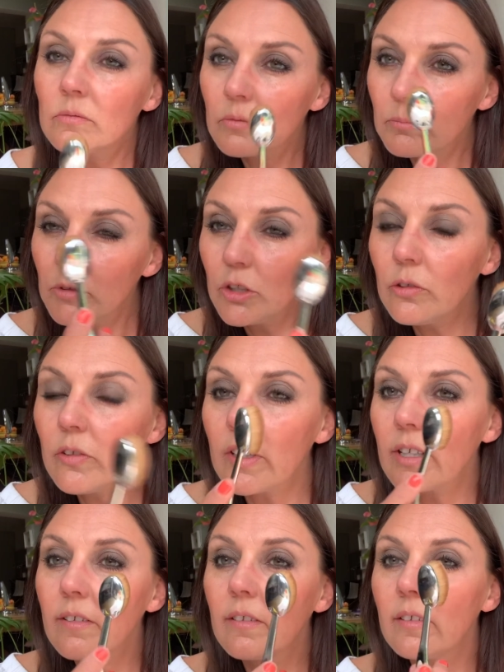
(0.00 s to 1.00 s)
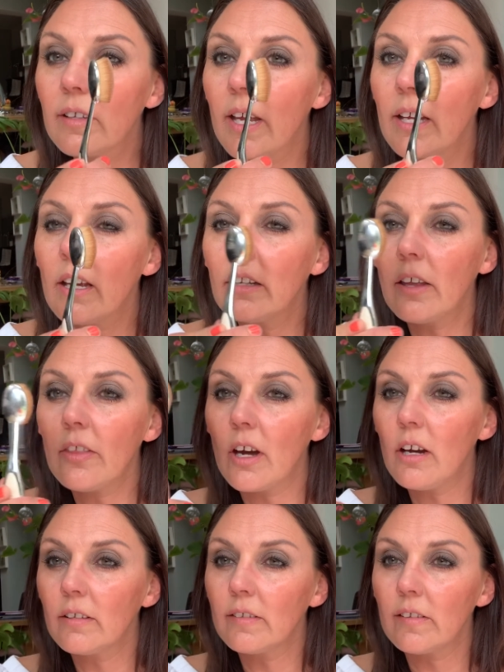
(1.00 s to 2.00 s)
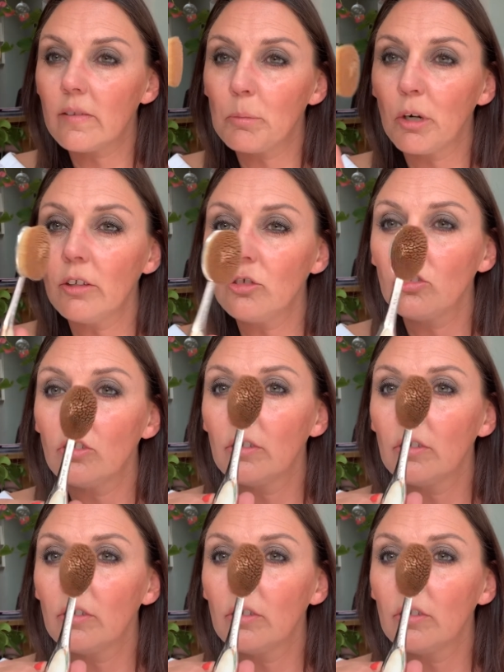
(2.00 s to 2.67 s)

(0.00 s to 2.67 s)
I'm using today another artist brush.